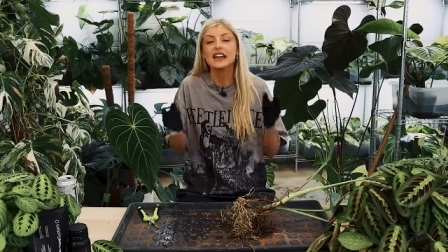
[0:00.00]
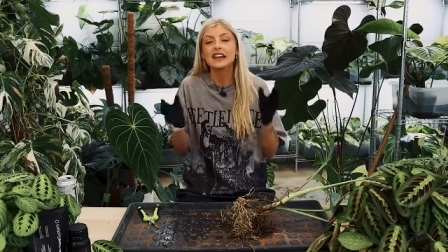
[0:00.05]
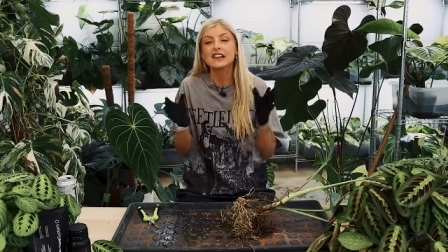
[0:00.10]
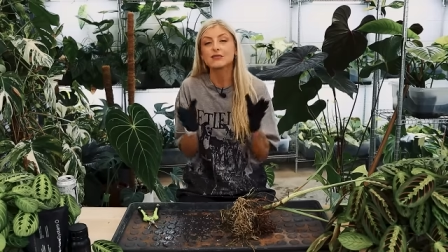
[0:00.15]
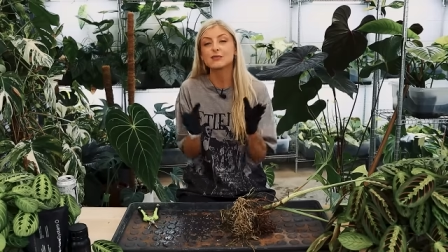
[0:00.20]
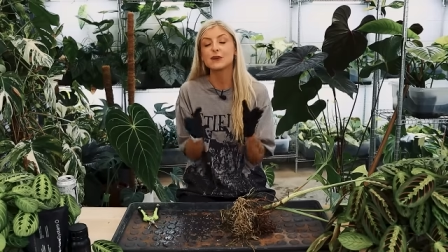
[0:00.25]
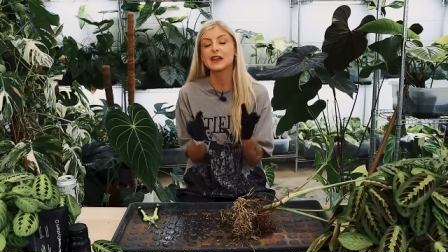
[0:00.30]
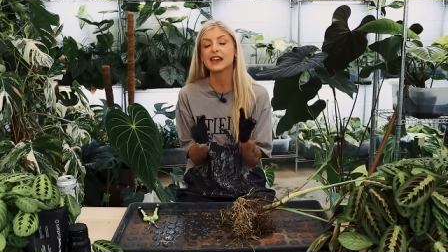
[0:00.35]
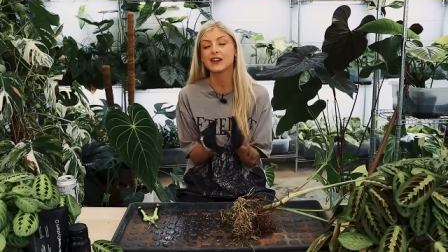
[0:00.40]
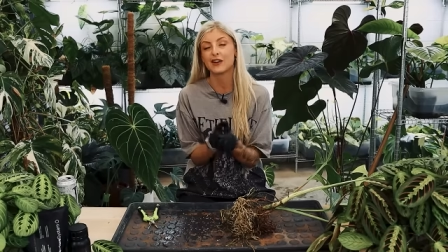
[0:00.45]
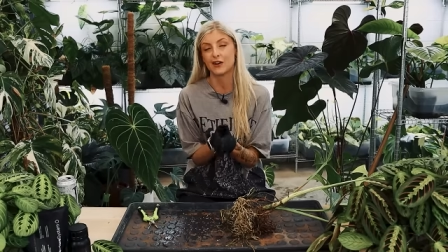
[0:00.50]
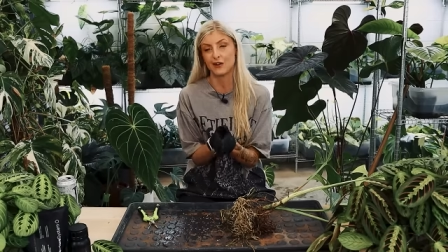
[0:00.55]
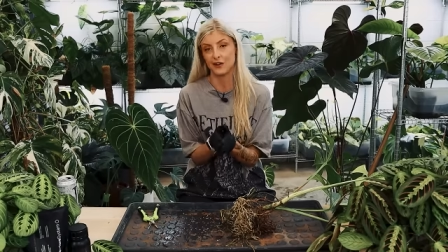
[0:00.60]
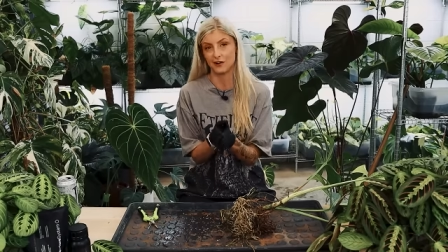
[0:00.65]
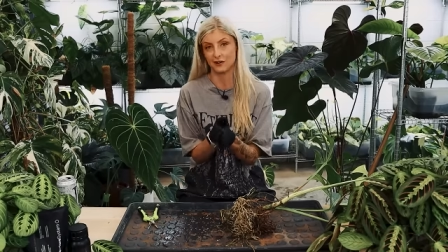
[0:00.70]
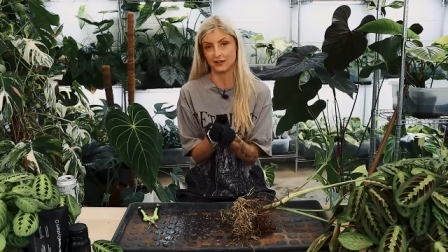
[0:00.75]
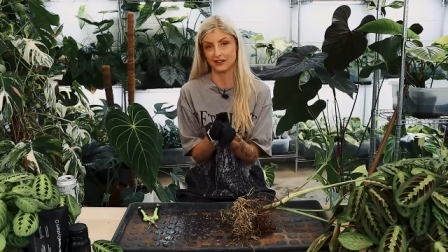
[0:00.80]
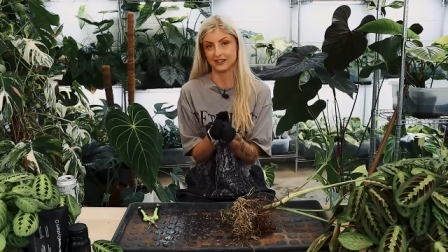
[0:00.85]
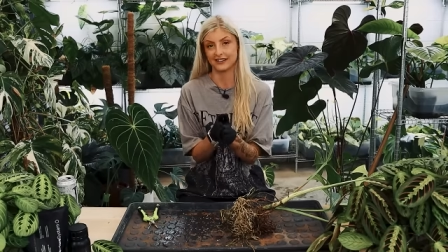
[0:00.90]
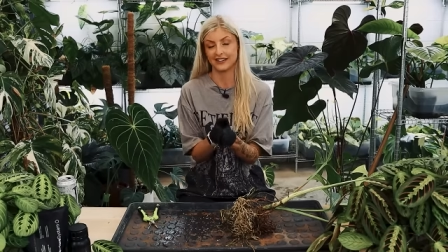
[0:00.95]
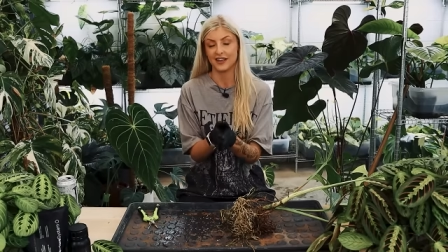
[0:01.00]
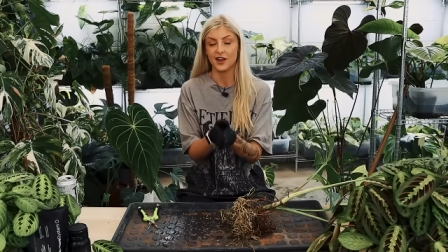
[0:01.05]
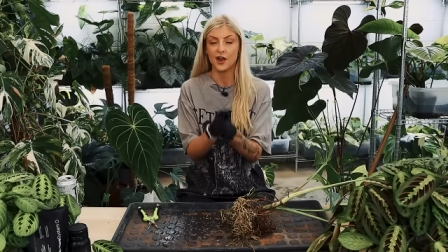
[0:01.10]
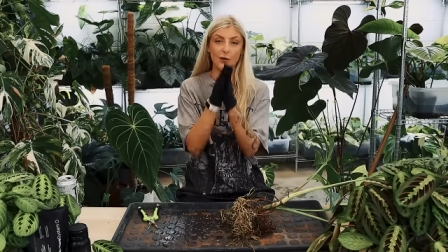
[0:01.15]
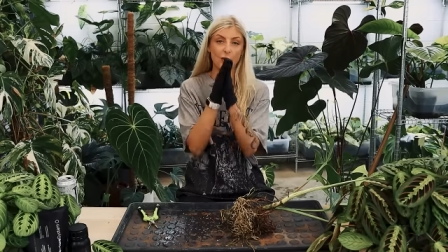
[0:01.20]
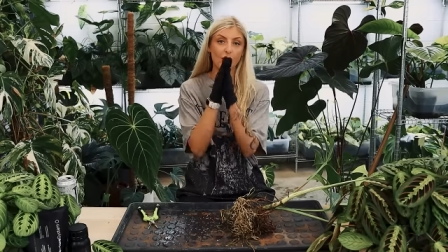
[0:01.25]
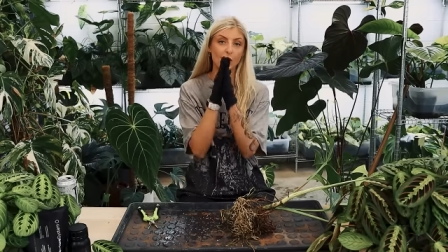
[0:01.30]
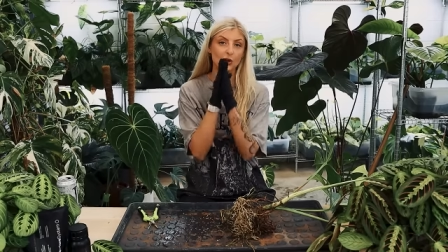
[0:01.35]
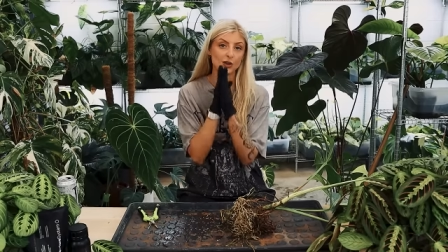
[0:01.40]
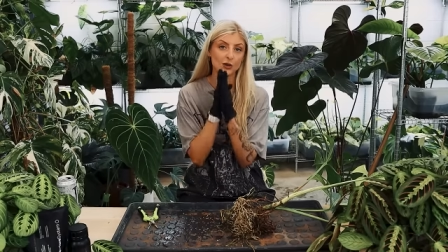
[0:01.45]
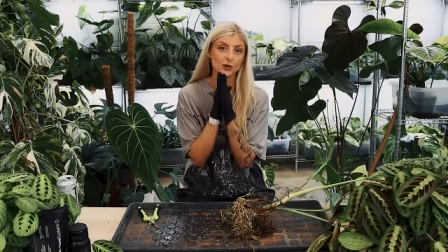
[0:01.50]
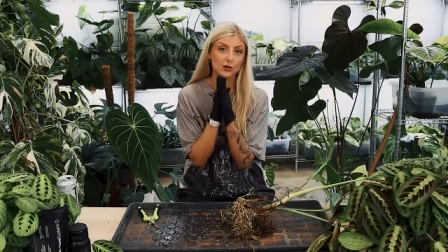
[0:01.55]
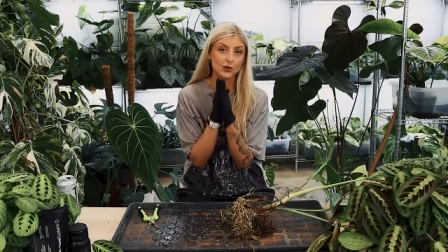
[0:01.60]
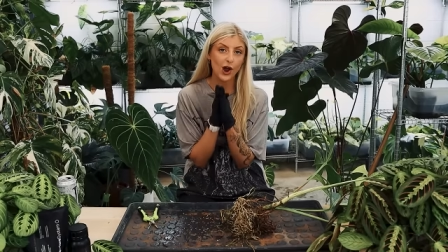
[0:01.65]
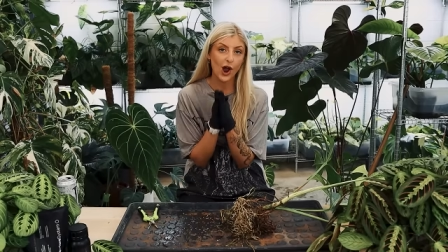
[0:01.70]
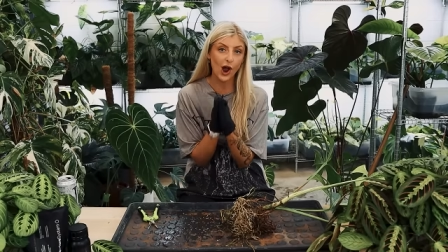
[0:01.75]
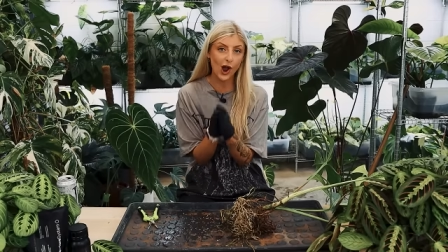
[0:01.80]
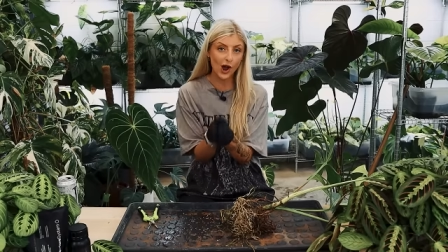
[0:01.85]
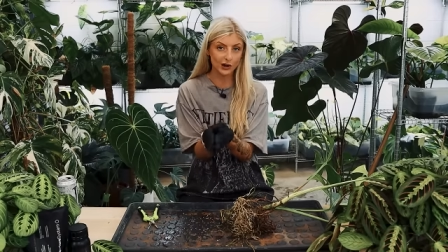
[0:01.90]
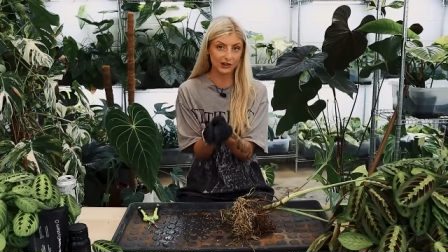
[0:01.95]
is because what you
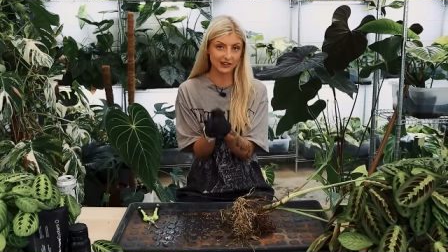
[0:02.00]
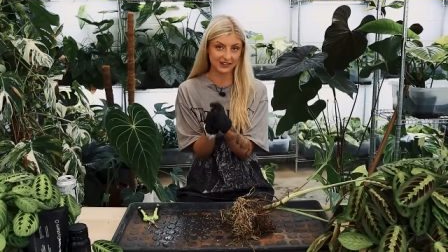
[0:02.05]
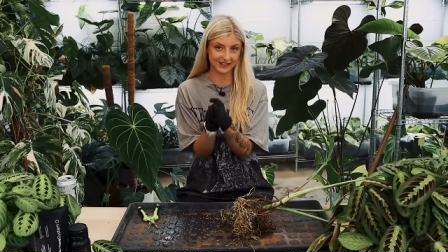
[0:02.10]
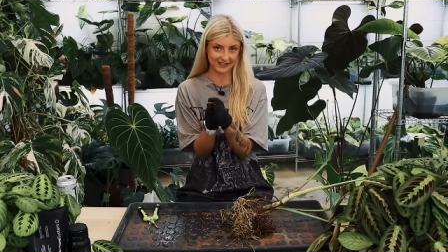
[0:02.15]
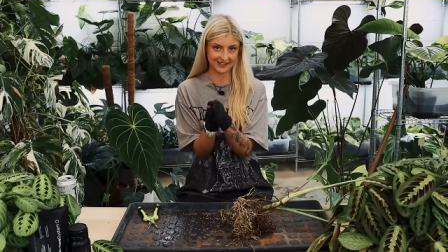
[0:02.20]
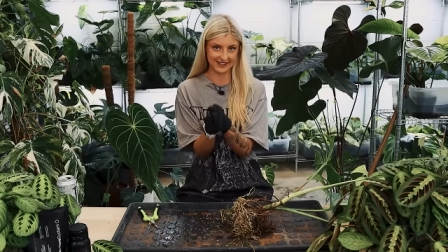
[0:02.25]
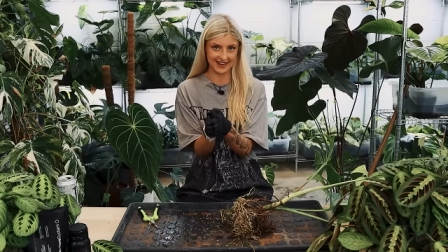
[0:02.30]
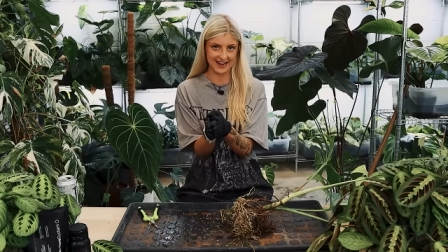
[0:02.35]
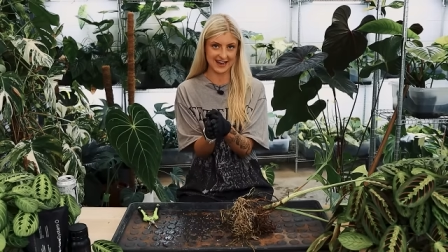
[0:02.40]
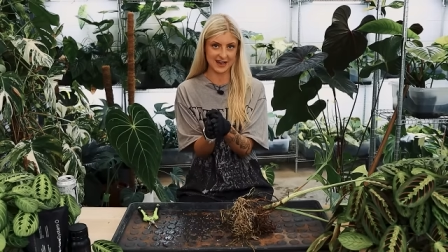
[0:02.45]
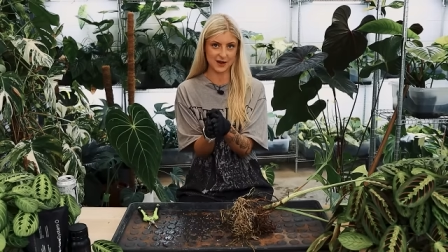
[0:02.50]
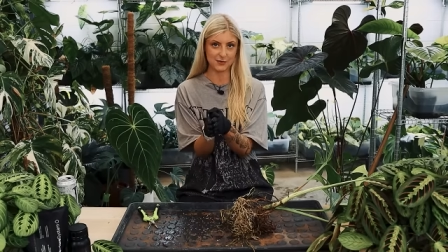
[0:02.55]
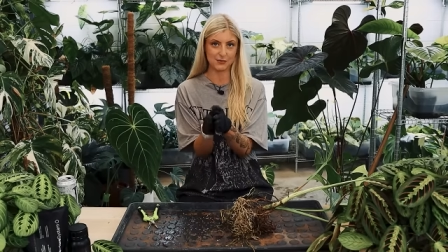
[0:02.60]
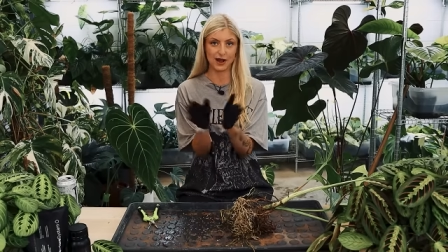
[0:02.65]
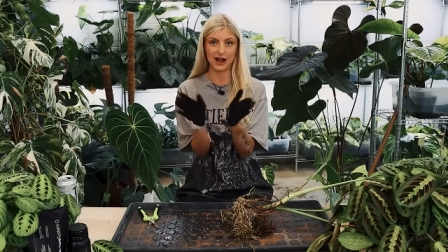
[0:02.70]
can't see